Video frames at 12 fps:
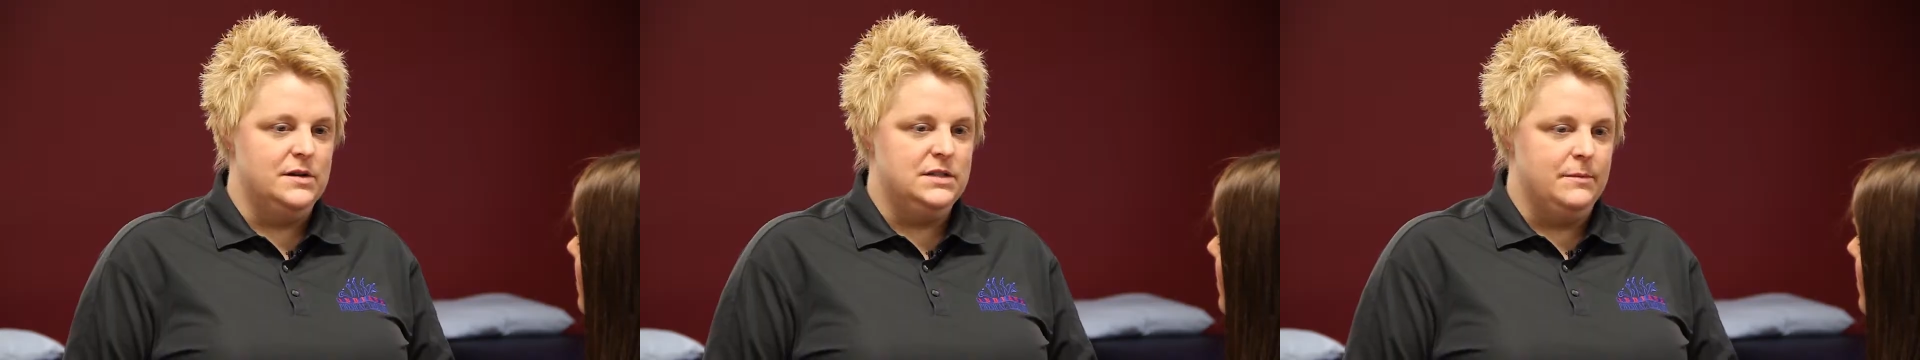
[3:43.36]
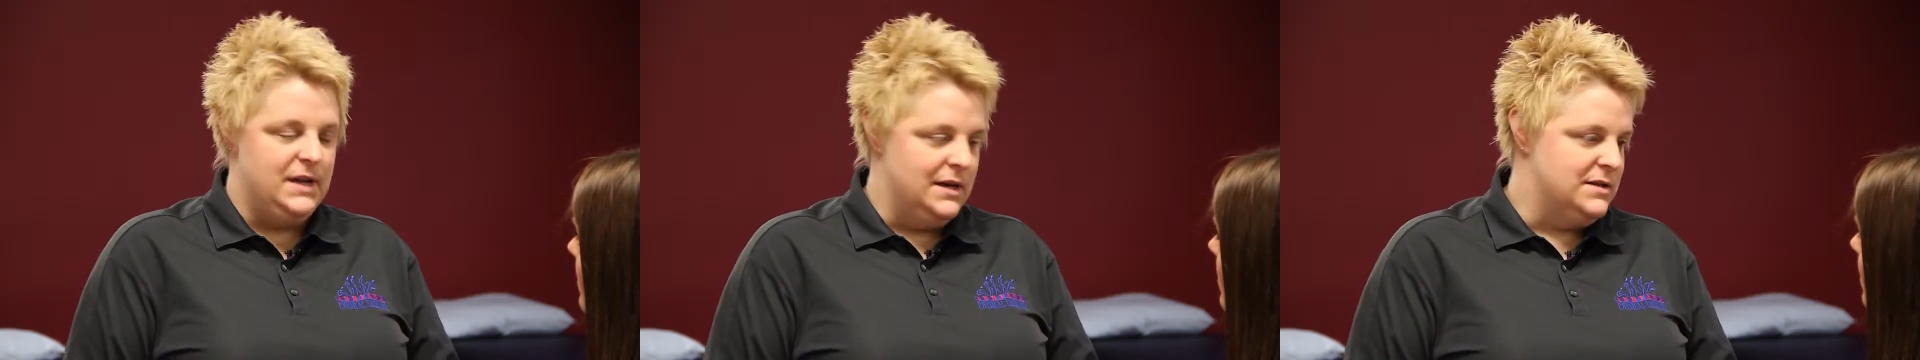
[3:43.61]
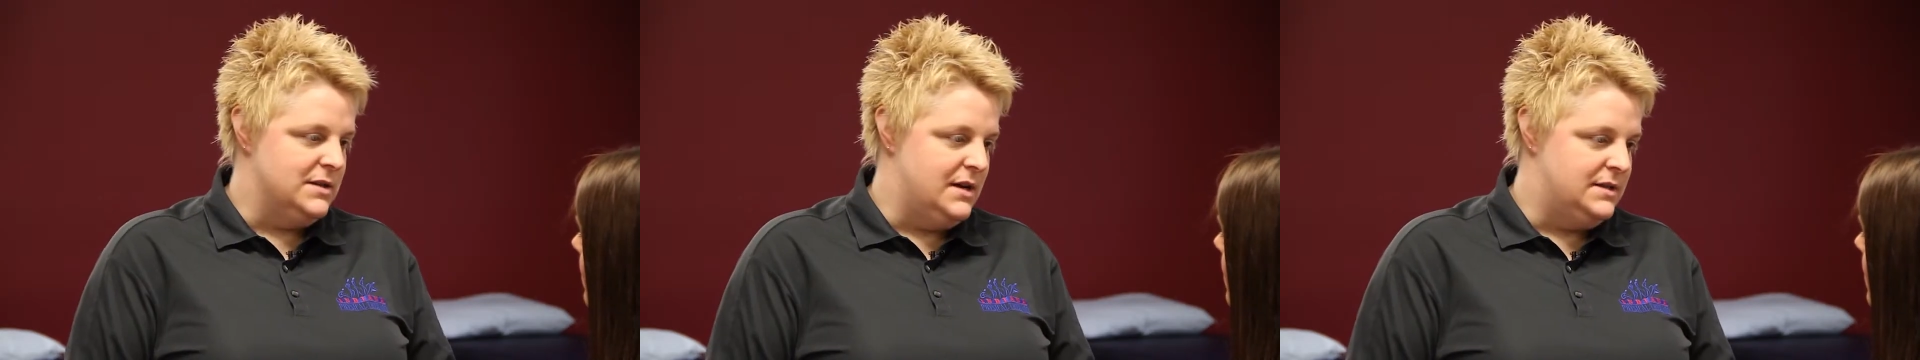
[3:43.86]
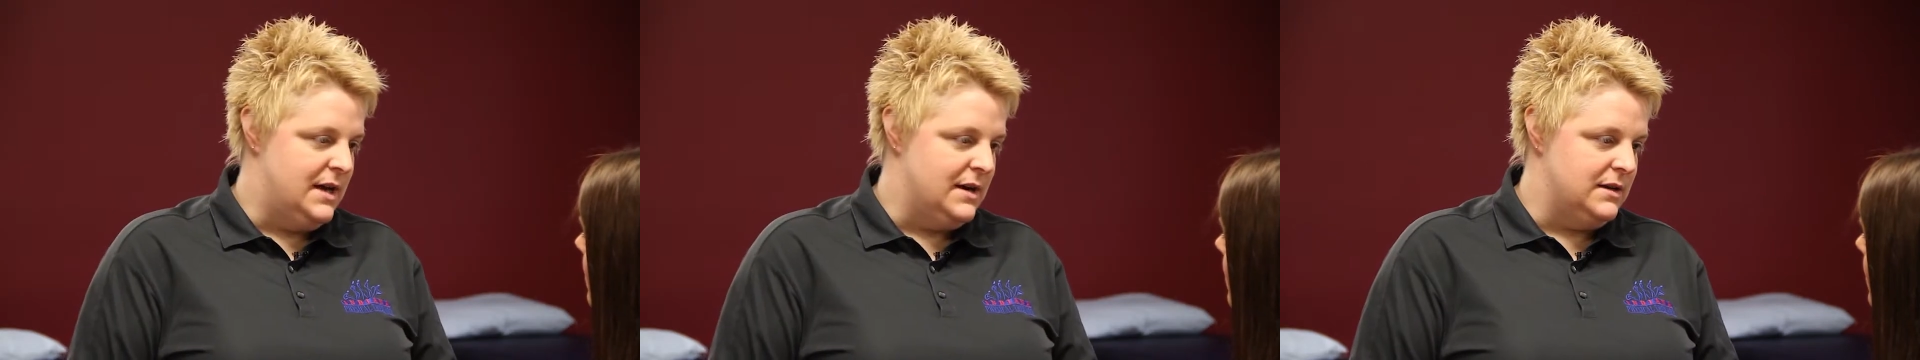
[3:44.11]
some
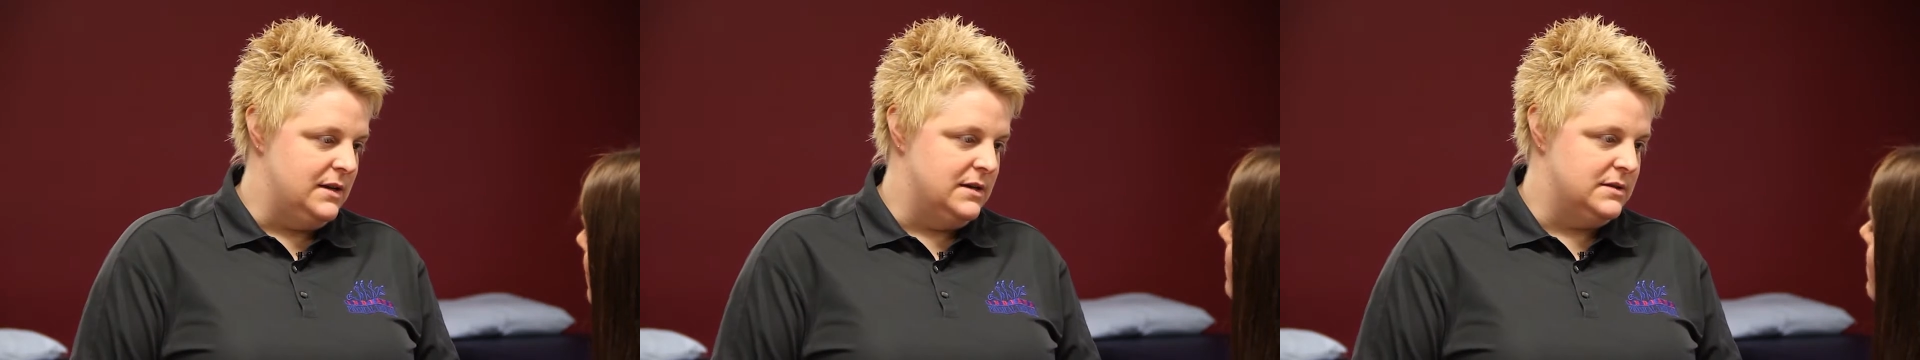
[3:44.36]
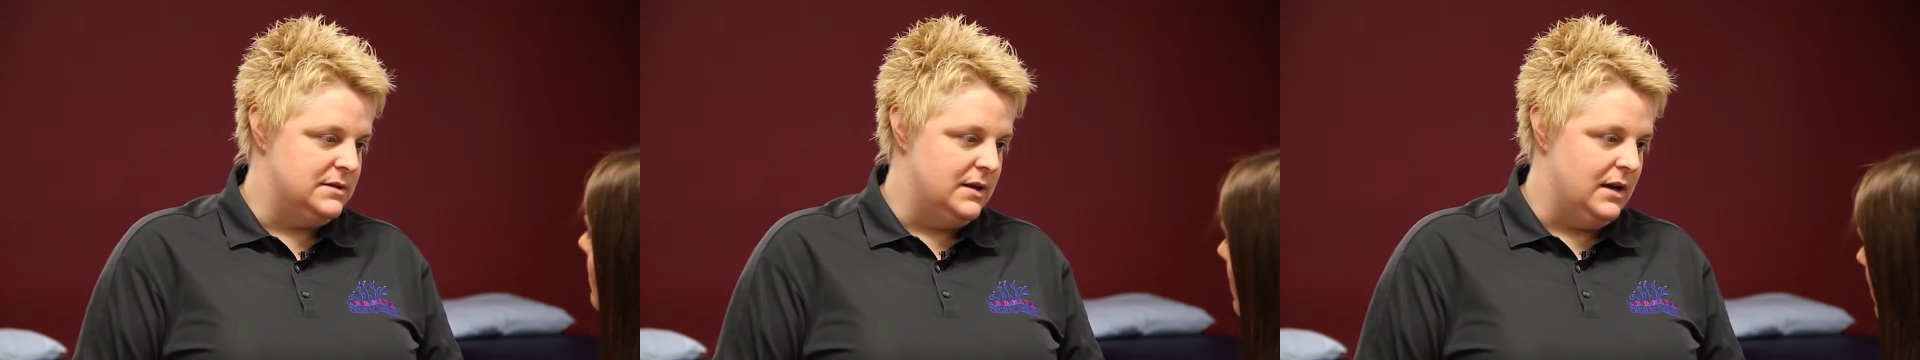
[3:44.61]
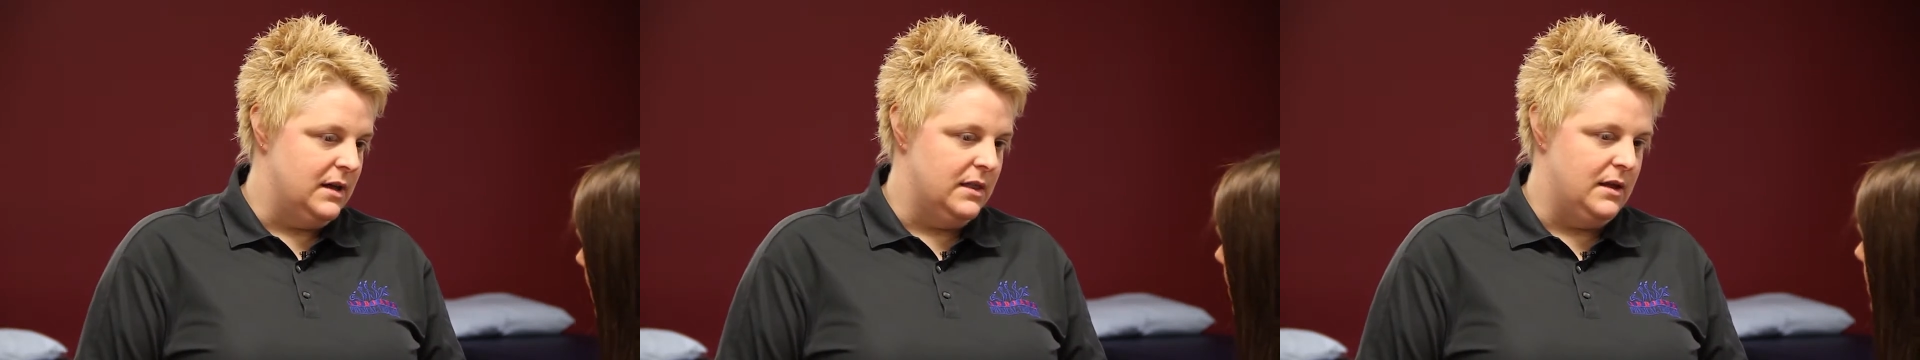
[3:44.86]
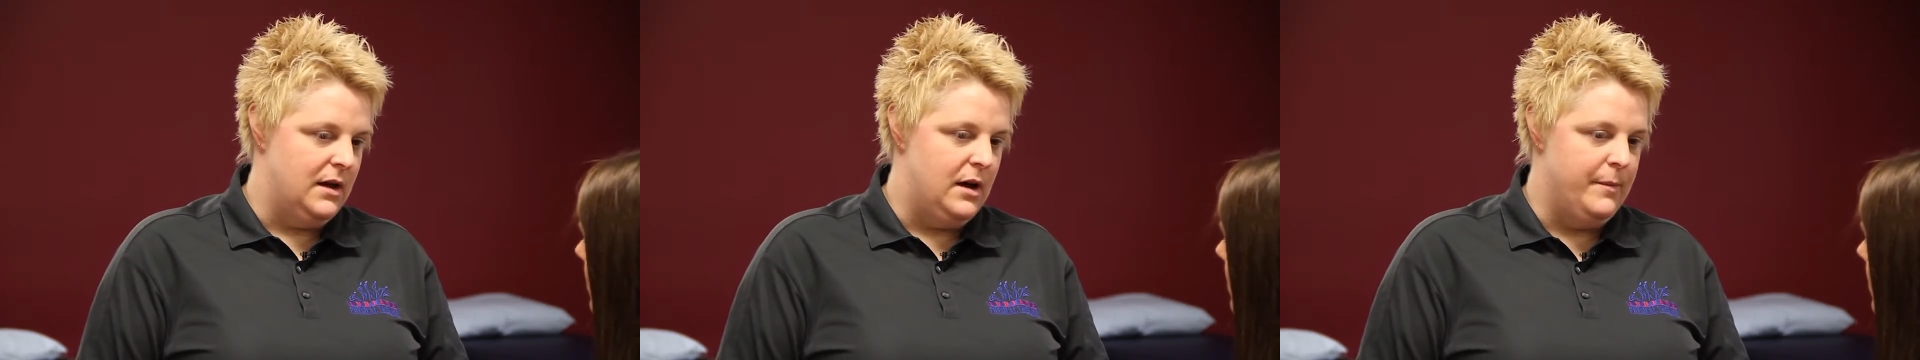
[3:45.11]
hands-on techniques like
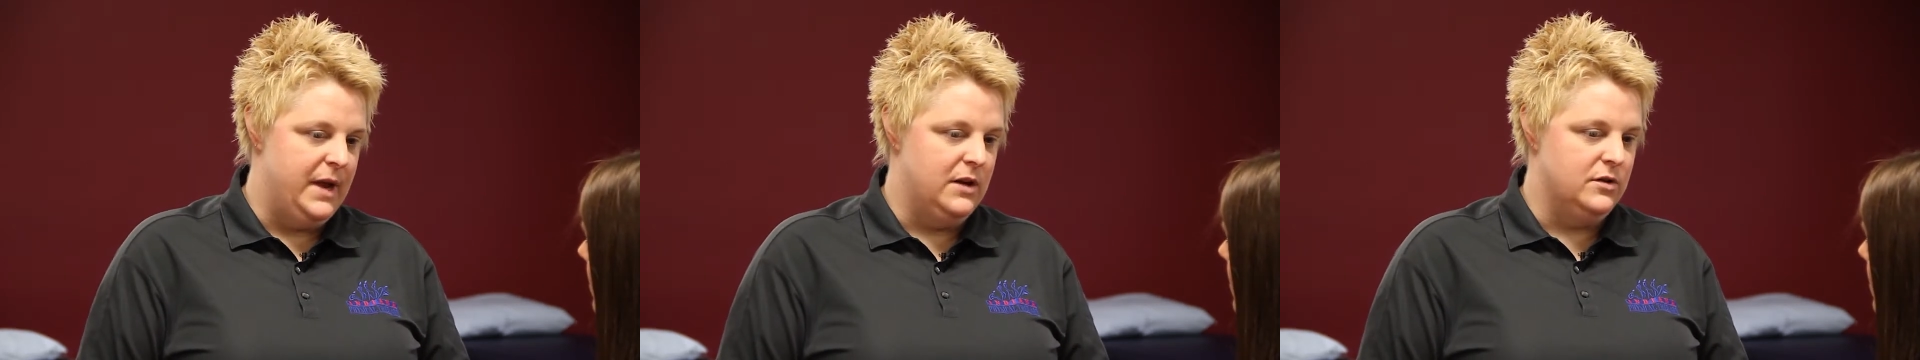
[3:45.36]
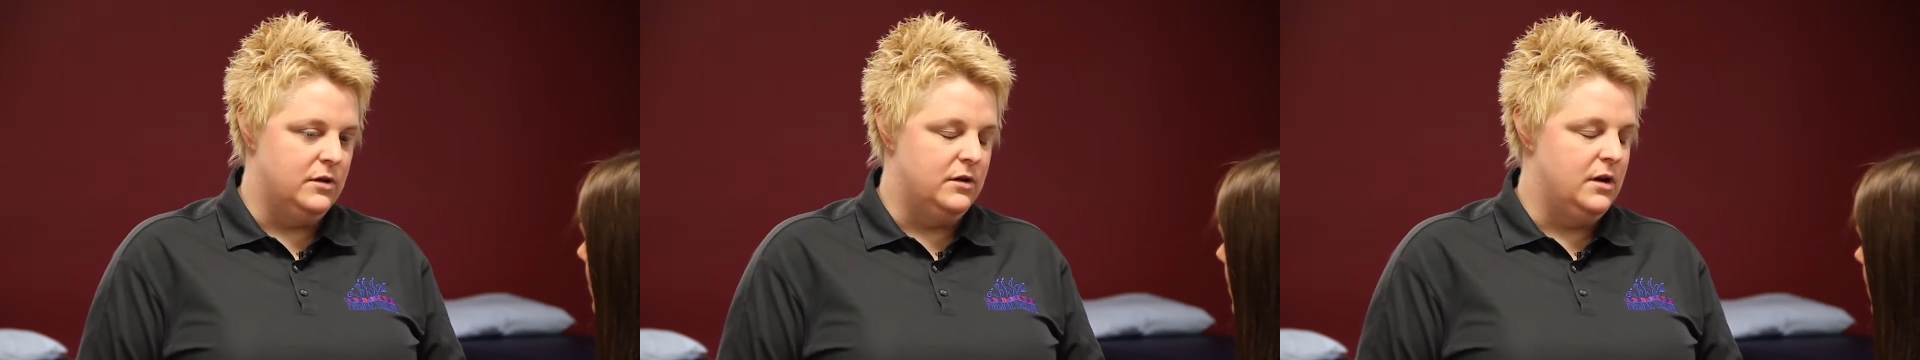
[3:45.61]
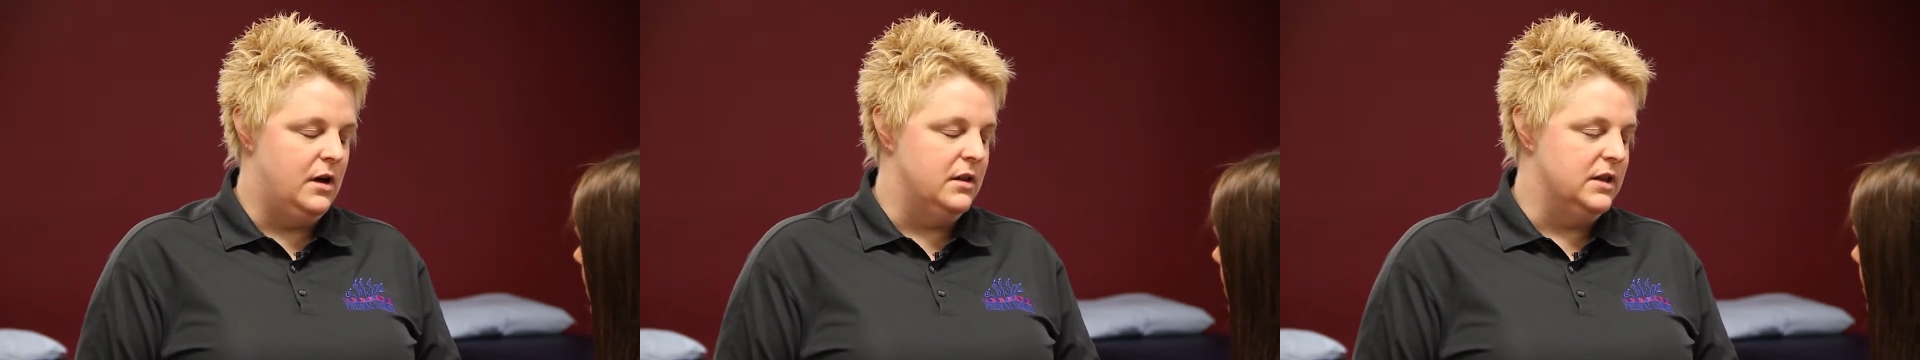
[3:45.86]
a manual